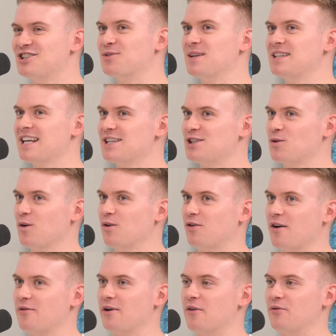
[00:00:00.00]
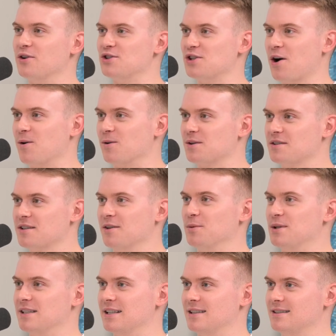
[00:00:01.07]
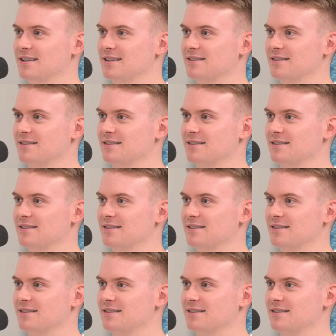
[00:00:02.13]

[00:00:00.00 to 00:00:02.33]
Should we say two of our favourite jokes that we did?